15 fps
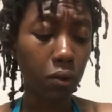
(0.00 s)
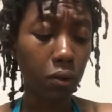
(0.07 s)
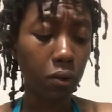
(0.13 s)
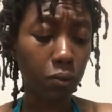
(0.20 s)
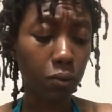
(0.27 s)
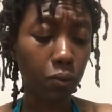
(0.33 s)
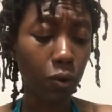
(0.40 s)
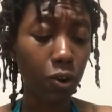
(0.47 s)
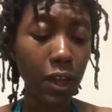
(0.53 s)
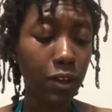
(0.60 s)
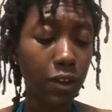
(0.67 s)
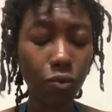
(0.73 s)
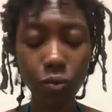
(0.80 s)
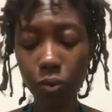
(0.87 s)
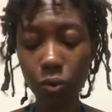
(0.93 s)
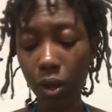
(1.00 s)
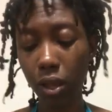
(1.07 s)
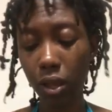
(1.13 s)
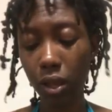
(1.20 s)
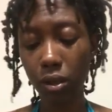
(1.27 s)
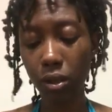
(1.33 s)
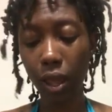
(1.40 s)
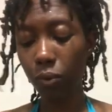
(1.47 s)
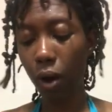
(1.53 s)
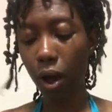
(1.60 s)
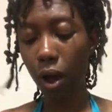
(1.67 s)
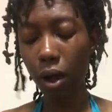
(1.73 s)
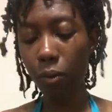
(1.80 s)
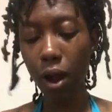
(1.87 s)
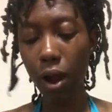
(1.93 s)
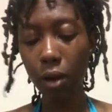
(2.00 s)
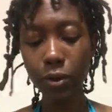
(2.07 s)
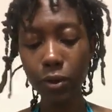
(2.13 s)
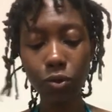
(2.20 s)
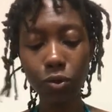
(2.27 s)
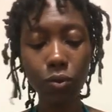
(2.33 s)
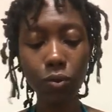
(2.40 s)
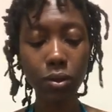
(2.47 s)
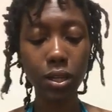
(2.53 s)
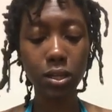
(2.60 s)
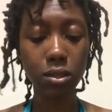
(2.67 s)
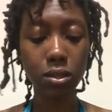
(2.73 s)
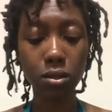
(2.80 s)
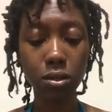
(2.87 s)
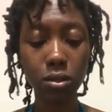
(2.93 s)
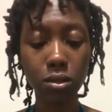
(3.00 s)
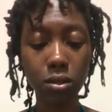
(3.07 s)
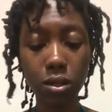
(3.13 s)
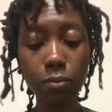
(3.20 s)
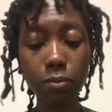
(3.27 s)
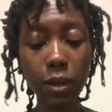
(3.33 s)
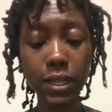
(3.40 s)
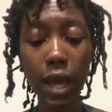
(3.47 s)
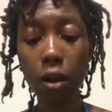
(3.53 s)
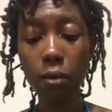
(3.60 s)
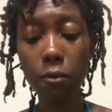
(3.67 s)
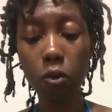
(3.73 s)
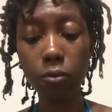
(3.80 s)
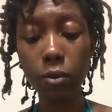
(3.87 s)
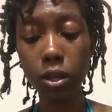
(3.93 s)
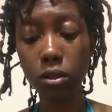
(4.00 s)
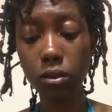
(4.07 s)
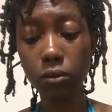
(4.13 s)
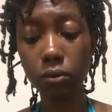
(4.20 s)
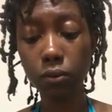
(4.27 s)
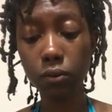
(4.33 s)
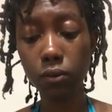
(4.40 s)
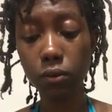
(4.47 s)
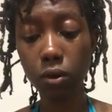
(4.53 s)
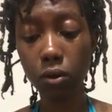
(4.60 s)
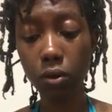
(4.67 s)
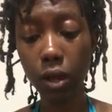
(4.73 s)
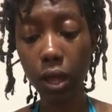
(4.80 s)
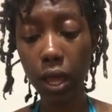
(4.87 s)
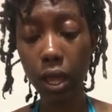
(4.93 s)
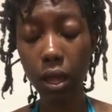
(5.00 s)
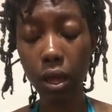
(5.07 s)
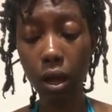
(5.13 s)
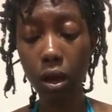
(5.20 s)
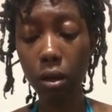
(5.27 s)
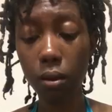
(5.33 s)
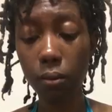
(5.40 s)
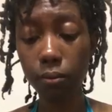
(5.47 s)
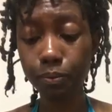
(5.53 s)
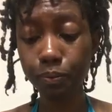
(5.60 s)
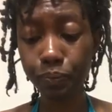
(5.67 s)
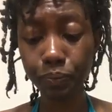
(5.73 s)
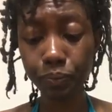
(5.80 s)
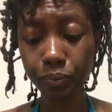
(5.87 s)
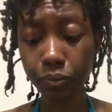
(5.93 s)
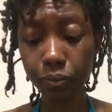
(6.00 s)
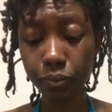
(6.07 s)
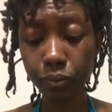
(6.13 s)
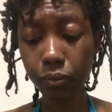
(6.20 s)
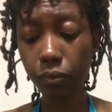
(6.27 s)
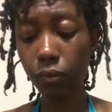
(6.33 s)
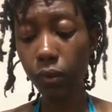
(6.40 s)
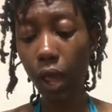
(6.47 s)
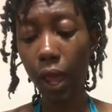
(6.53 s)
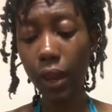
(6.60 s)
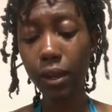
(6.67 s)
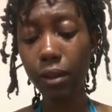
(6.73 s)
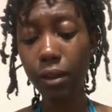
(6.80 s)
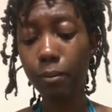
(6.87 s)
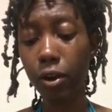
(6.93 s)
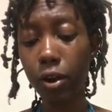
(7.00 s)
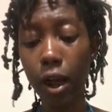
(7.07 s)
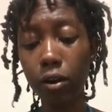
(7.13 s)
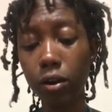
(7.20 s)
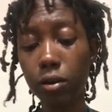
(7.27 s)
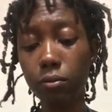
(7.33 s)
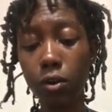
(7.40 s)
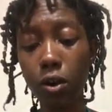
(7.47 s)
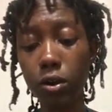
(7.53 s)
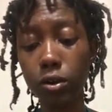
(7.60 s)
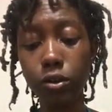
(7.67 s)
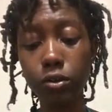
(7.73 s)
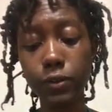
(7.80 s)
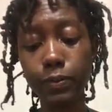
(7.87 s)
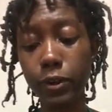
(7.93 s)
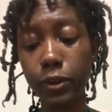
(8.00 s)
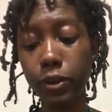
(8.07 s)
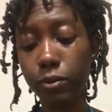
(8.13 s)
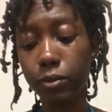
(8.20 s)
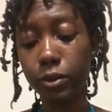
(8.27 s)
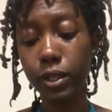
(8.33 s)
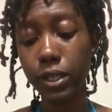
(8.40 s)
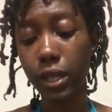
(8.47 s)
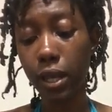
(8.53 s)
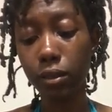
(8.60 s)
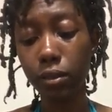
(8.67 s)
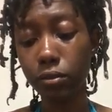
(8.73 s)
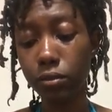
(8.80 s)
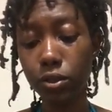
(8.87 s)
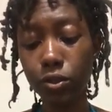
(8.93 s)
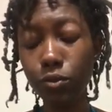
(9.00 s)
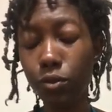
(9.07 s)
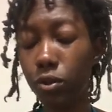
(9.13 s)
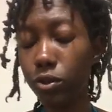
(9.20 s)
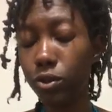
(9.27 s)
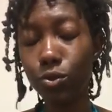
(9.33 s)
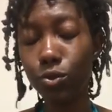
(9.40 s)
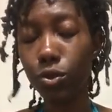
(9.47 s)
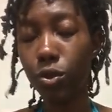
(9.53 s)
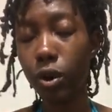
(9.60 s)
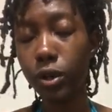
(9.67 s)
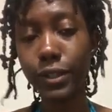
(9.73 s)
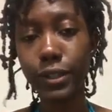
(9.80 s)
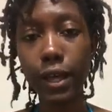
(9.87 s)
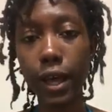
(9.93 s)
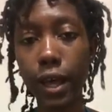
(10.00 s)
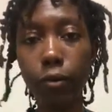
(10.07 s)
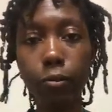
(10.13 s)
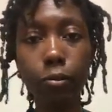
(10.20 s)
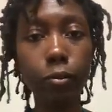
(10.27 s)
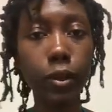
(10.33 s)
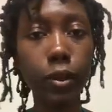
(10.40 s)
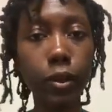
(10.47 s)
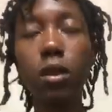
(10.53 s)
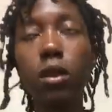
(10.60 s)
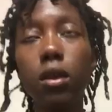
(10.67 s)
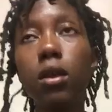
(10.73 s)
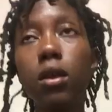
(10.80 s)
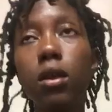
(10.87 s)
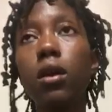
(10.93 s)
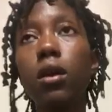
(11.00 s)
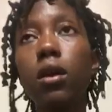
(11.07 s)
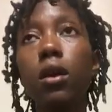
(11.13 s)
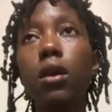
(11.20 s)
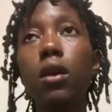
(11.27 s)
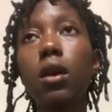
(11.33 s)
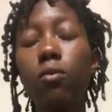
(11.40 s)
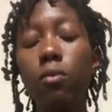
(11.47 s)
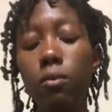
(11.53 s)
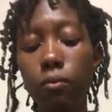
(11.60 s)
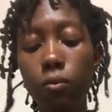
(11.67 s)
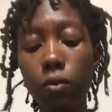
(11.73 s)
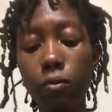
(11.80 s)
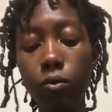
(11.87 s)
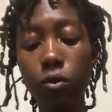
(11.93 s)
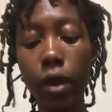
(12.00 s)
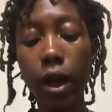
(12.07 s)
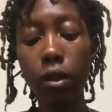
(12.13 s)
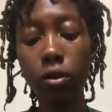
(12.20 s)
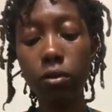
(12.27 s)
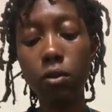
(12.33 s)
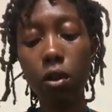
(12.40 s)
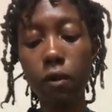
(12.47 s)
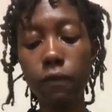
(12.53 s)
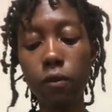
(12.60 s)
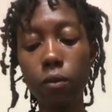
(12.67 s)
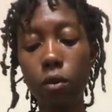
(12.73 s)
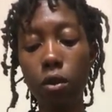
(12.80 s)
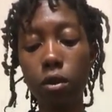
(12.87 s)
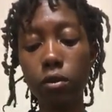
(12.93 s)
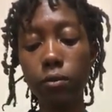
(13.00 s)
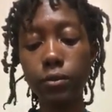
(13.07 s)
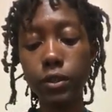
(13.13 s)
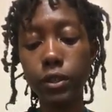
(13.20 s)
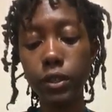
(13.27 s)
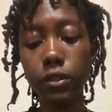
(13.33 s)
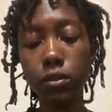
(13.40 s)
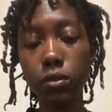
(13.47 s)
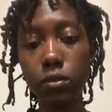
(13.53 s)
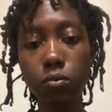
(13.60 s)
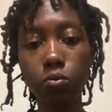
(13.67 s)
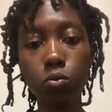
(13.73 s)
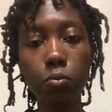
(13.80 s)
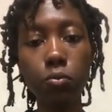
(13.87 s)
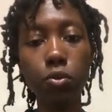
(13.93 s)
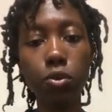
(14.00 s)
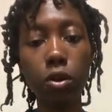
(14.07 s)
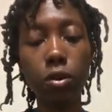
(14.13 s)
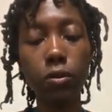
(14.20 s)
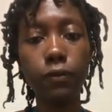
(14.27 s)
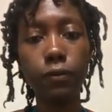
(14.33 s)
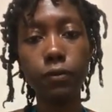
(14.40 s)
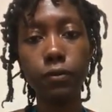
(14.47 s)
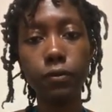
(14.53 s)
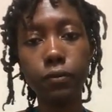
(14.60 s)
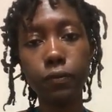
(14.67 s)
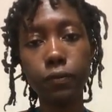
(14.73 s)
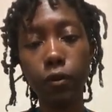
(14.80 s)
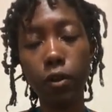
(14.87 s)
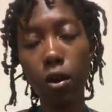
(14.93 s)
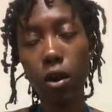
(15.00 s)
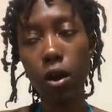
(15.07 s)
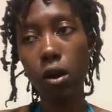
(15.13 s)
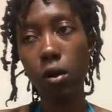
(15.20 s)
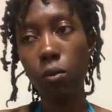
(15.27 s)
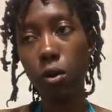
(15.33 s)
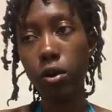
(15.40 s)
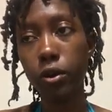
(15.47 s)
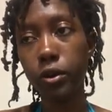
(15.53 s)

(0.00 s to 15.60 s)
What are they doing? Like, why are we doing this? This is going to be a tower moment. Okay? I need a better outcome card, though, Spirit. Please. Two cool cards is not helping me. Can I get one more outcome card for water, please? One more card for water.